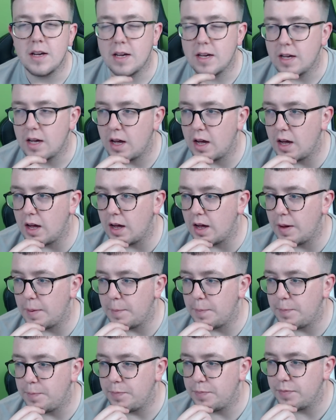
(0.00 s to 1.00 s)

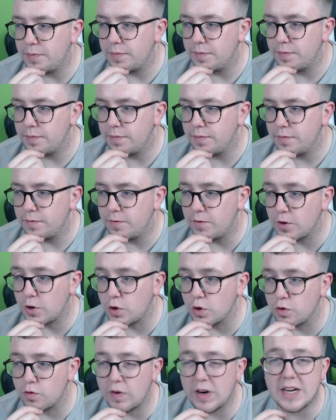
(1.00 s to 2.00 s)
for
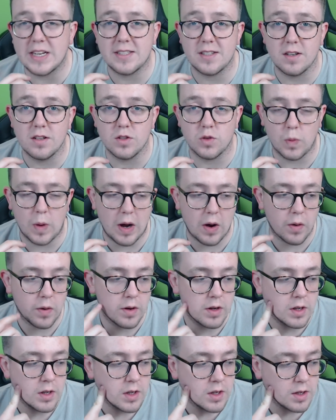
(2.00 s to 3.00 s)
good reason as well.
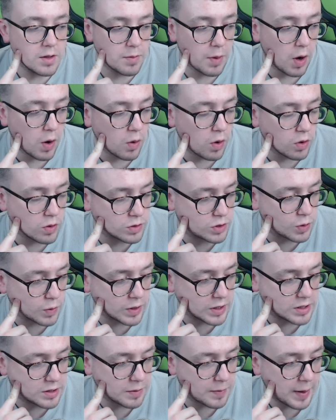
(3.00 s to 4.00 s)
But I also
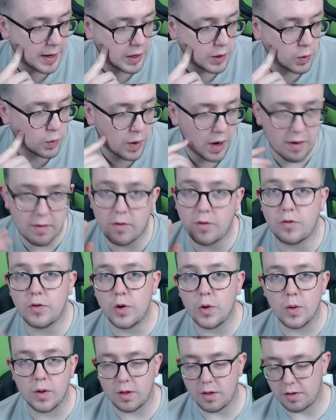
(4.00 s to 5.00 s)
wanted to make you aware of a
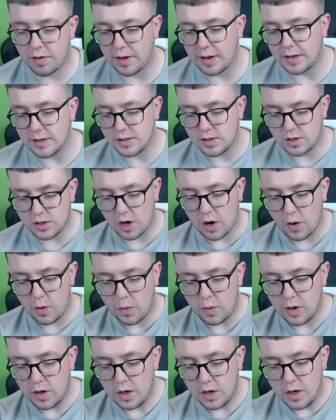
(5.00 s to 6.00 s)
few other things. So,
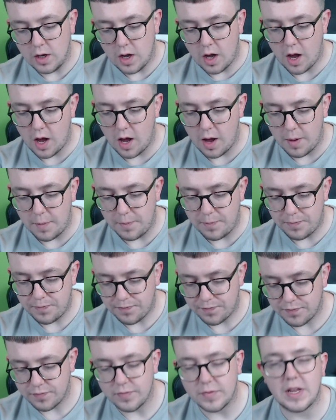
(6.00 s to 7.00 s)

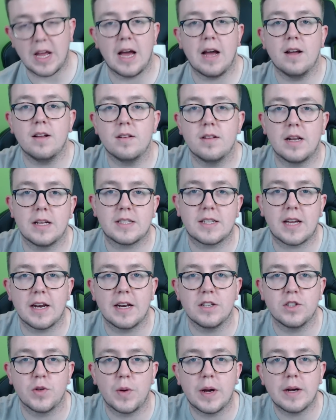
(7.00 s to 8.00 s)
yeah, let's get
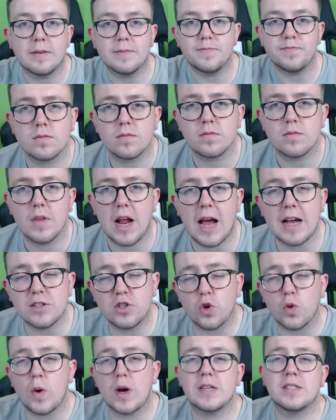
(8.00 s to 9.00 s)
into it. As
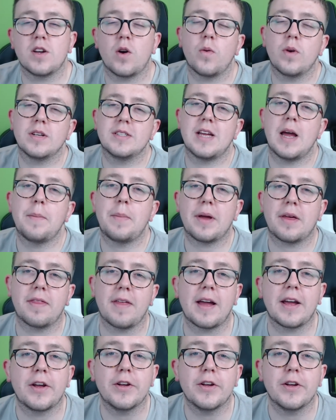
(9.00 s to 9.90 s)
always, I want to say a big thank you